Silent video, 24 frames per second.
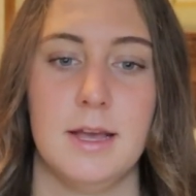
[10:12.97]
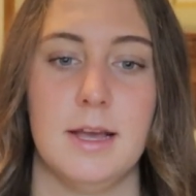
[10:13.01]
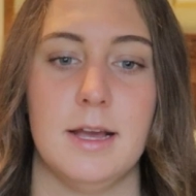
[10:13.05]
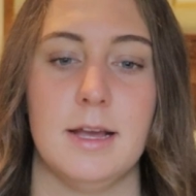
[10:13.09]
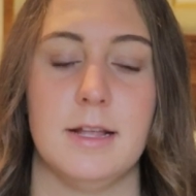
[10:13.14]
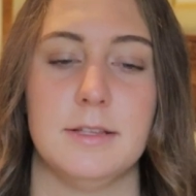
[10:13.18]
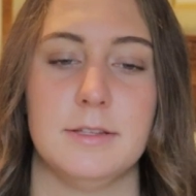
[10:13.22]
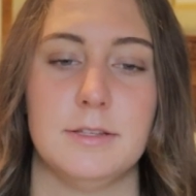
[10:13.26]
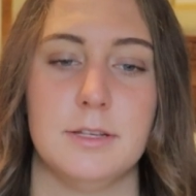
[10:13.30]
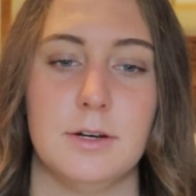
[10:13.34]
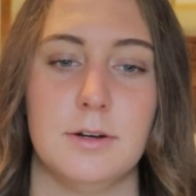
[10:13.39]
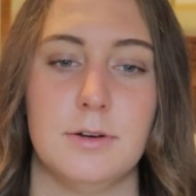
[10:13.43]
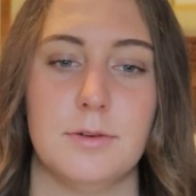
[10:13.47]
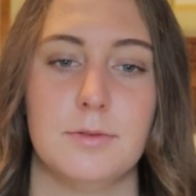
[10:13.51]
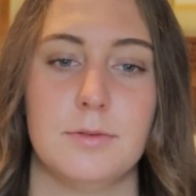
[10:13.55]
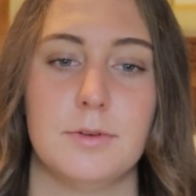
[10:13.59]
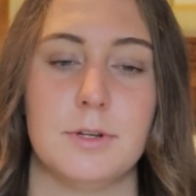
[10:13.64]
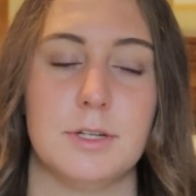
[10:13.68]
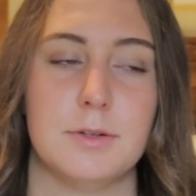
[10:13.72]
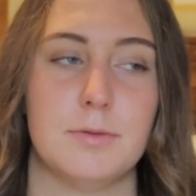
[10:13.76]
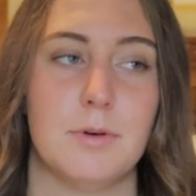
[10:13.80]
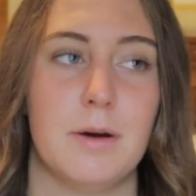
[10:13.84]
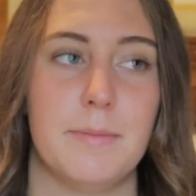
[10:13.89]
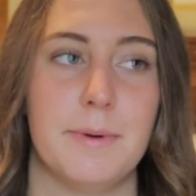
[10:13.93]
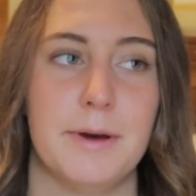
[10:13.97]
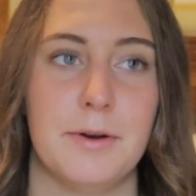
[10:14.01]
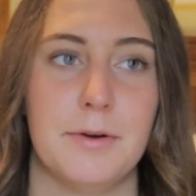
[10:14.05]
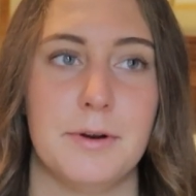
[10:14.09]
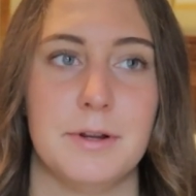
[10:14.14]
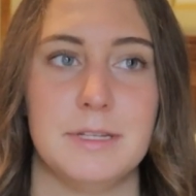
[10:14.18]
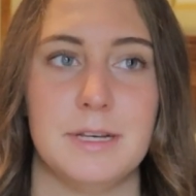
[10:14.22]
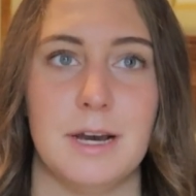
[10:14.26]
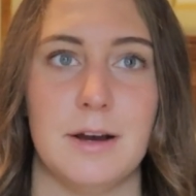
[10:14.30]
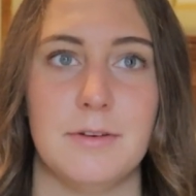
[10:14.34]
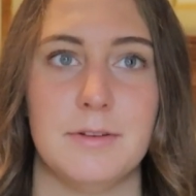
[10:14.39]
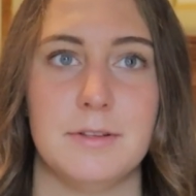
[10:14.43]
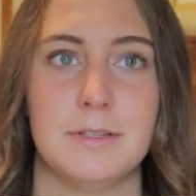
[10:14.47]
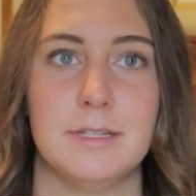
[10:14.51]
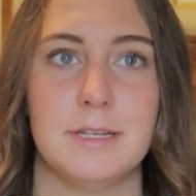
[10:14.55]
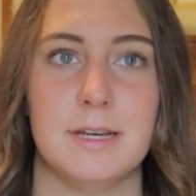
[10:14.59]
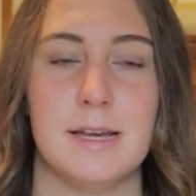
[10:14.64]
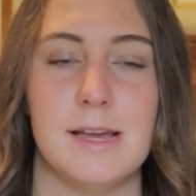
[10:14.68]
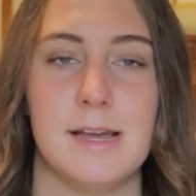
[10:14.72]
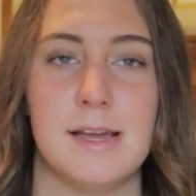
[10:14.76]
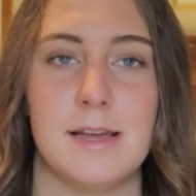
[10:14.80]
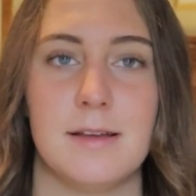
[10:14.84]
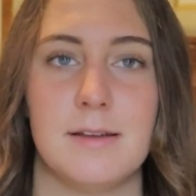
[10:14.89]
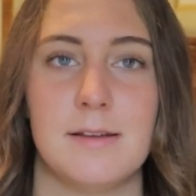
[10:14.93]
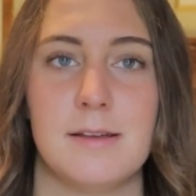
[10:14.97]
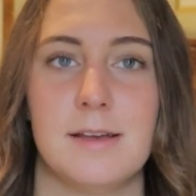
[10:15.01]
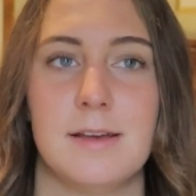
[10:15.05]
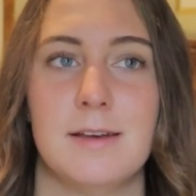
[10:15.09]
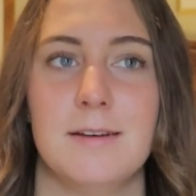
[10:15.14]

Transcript: And so, to swap Edwards, I would say,